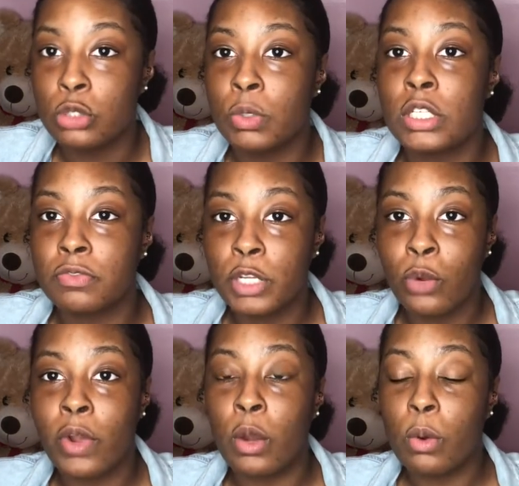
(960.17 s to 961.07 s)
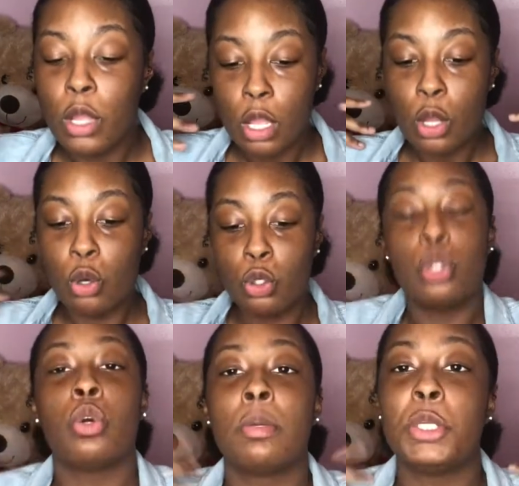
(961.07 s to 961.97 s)
You want to figure out who
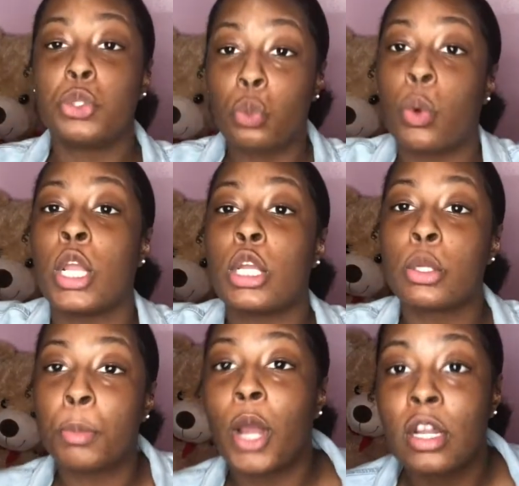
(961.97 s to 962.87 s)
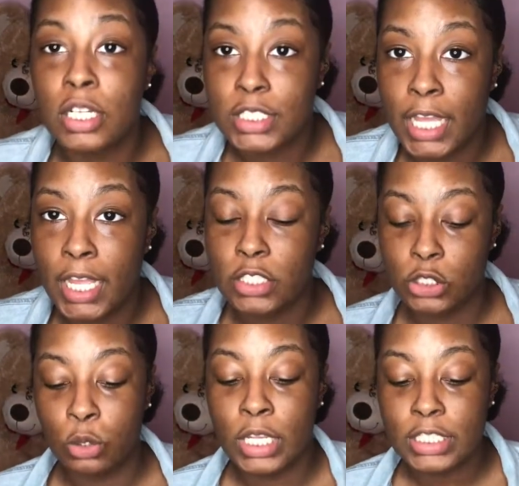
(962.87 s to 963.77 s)
you're going to be throwing your products at.
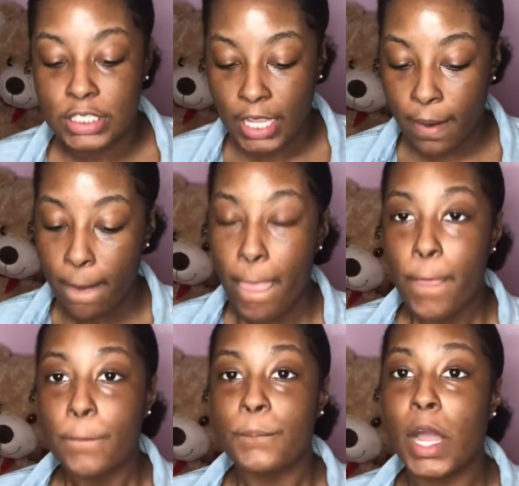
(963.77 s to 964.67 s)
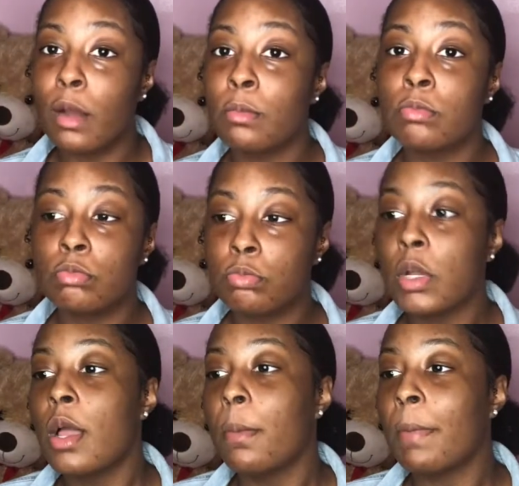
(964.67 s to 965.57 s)
So let's say
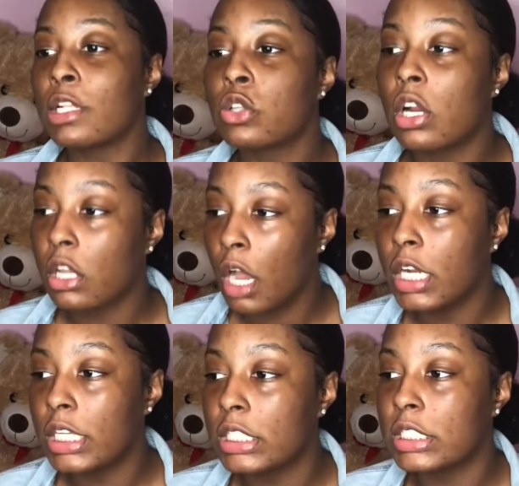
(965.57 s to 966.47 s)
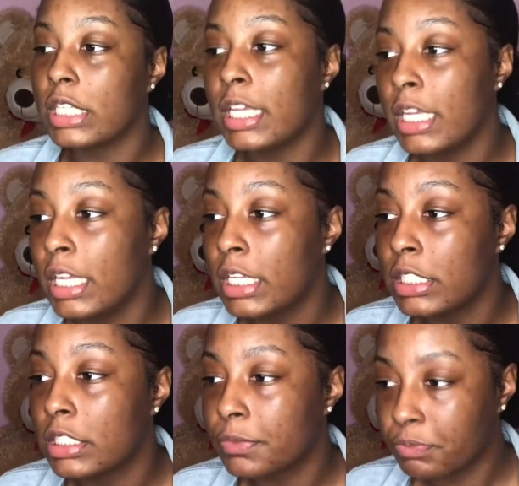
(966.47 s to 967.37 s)
my target audience
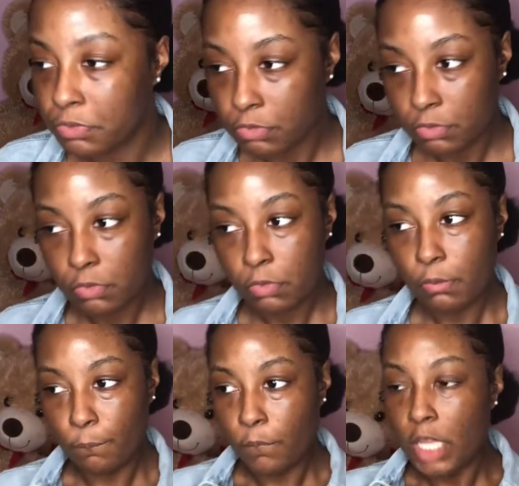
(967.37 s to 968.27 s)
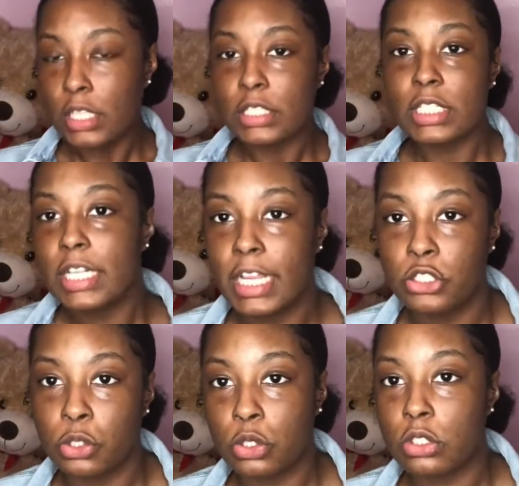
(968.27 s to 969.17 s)
is
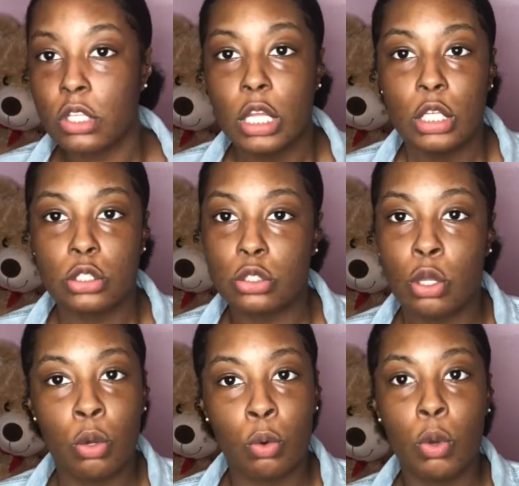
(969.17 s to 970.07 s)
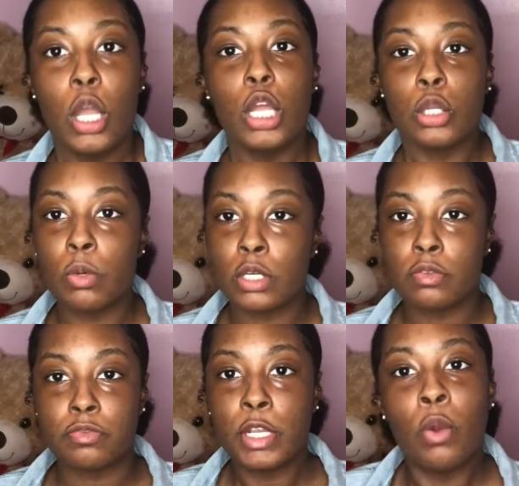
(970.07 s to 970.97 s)
teenagers. So you want to
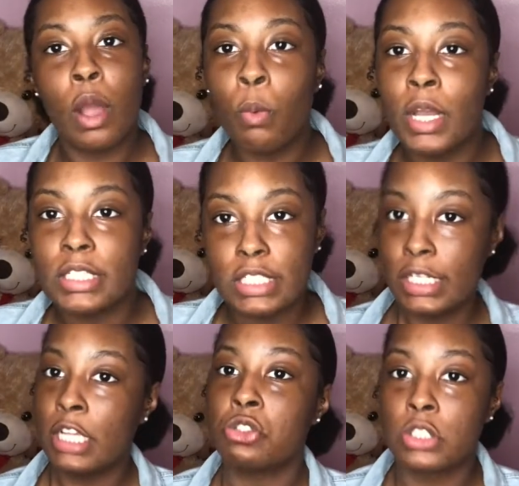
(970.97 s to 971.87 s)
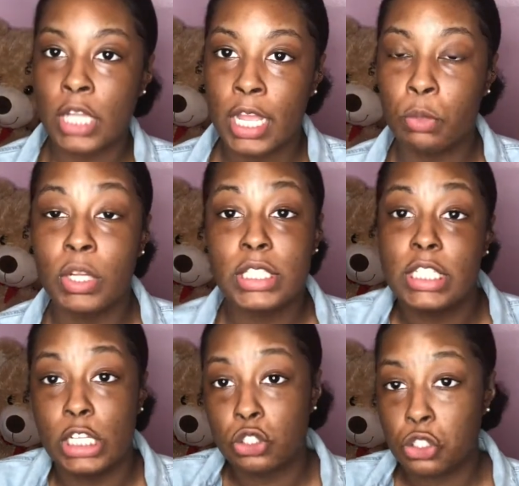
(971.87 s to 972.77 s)
figure out what teenagers like, what
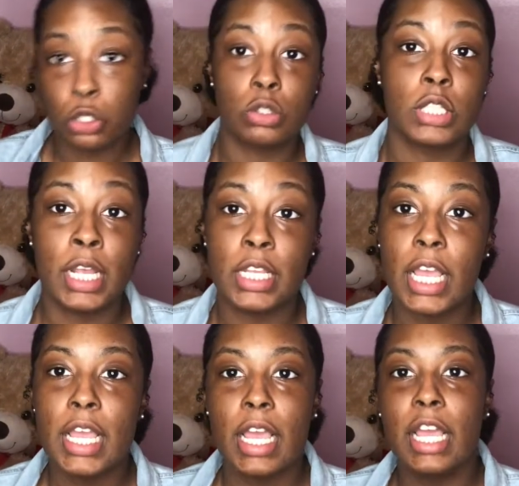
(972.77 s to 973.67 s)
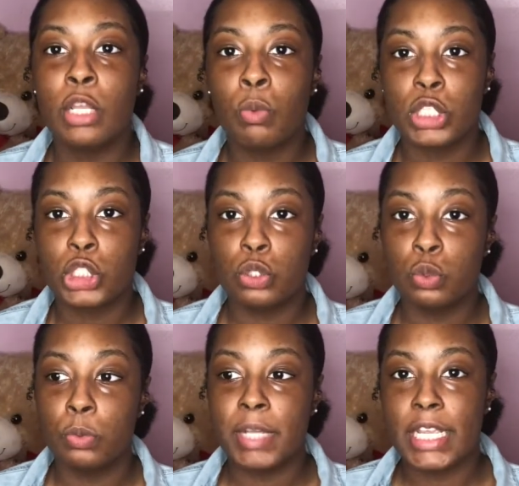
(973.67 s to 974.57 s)
teenage girls like, and you want to
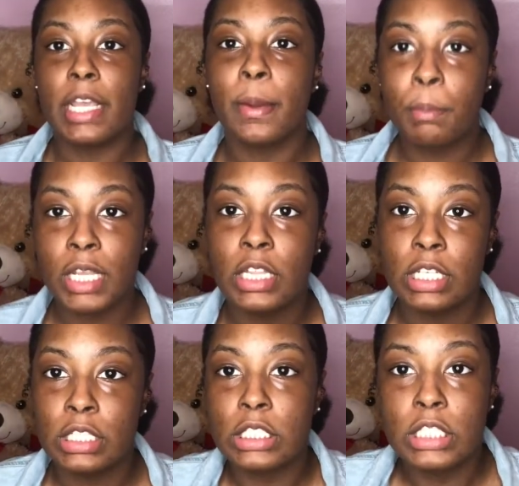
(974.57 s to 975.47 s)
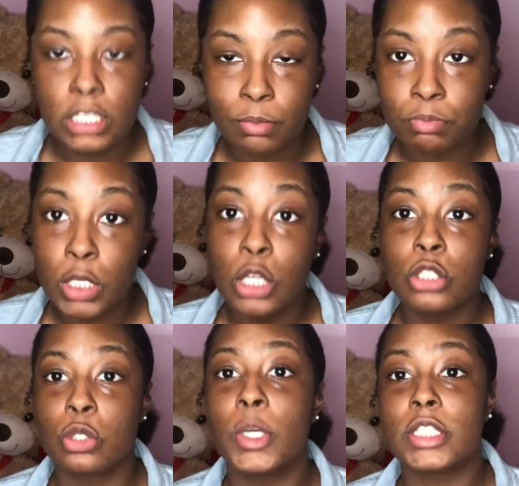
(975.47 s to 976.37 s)
make it appealing to them.
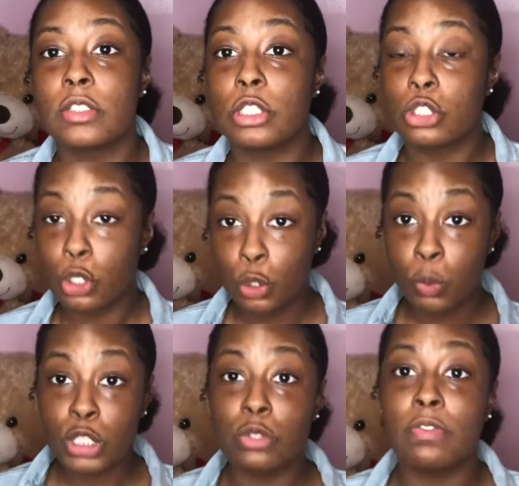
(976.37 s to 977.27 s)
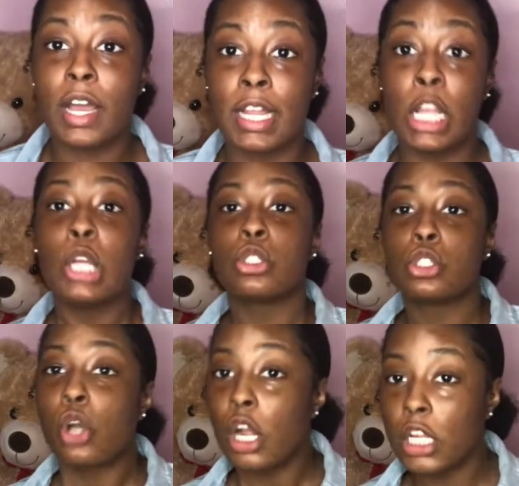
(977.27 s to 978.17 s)
So you want to find your
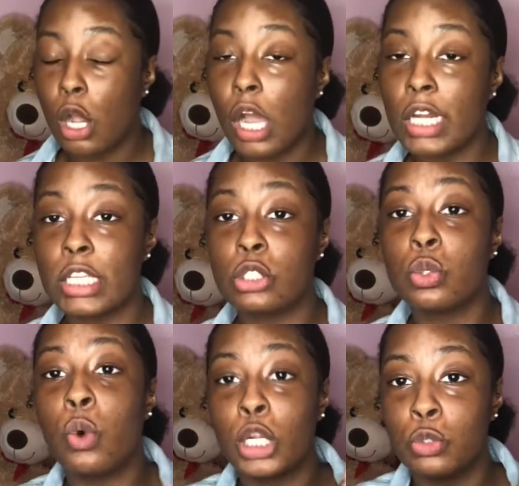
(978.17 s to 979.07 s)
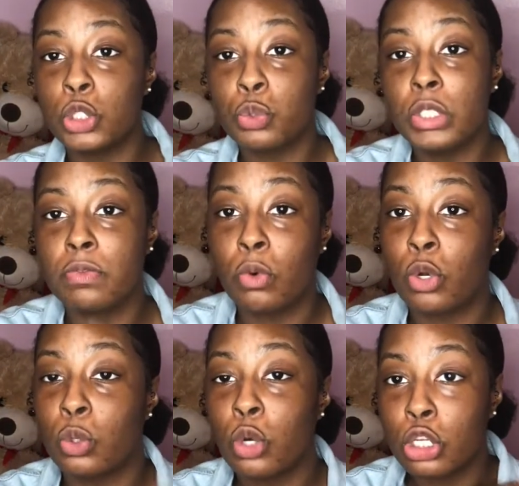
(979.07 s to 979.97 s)
target audience. Who are you shooting for?
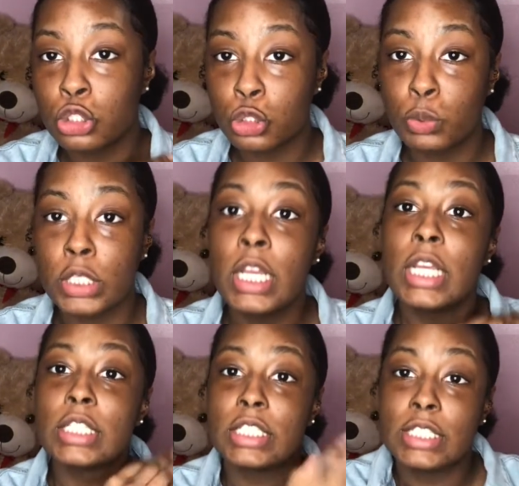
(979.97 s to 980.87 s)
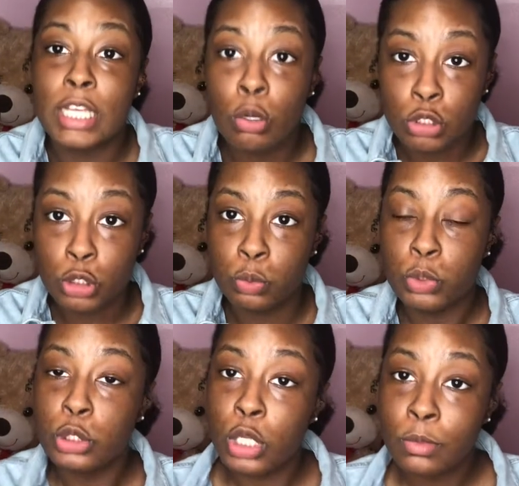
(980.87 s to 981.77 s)
Who are you shooting to sell to,
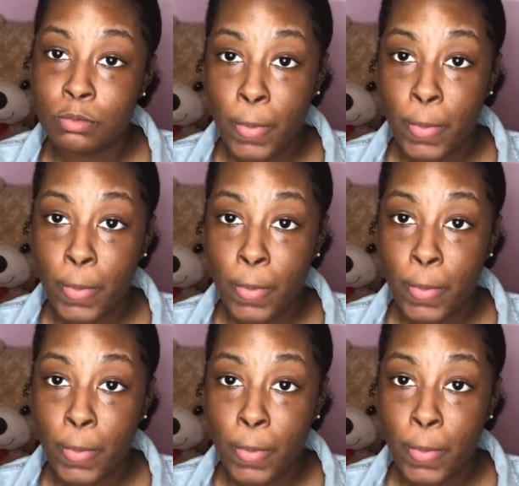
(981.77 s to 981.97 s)
you know?